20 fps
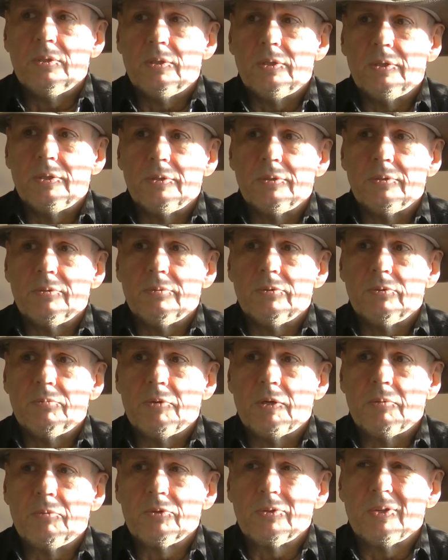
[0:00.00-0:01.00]
And her
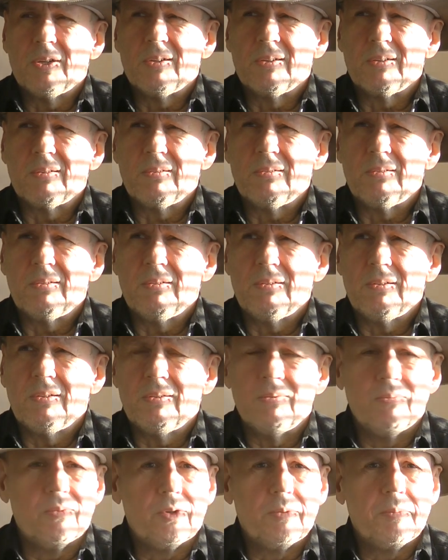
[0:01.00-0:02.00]
mom was like,
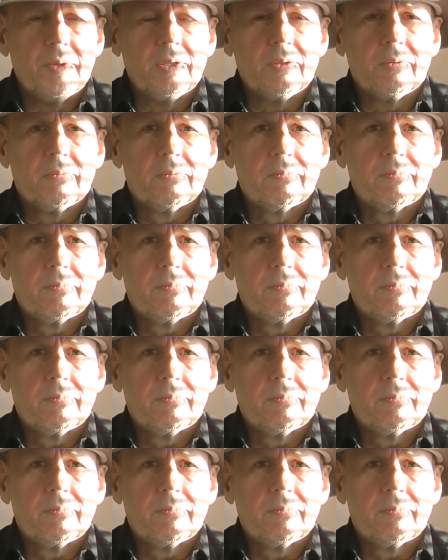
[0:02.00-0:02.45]
what do you mean?